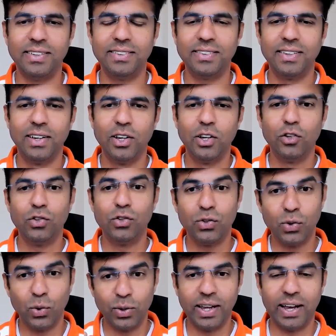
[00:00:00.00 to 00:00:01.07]
this
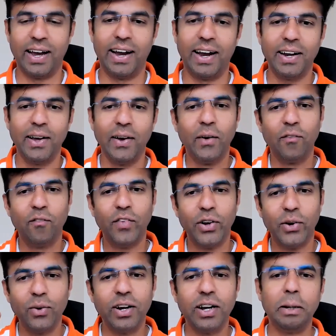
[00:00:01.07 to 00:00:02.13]
so that we
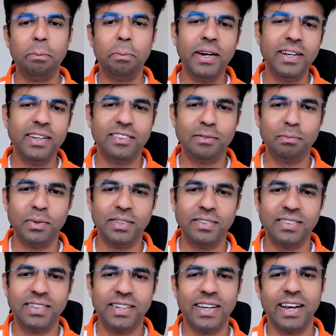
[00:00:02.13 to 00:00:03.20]
don't repeat this
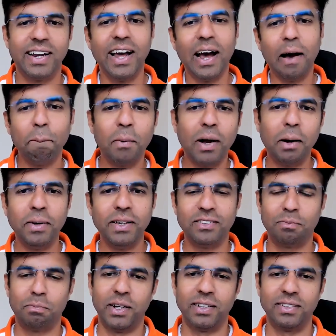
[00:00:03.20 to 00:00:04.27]
mistake in the upcoming
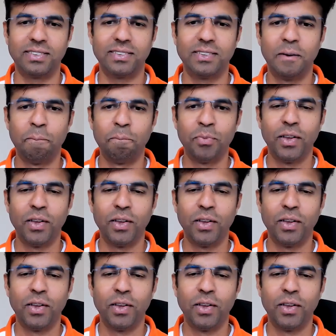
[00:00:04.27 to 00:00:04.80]
sprints.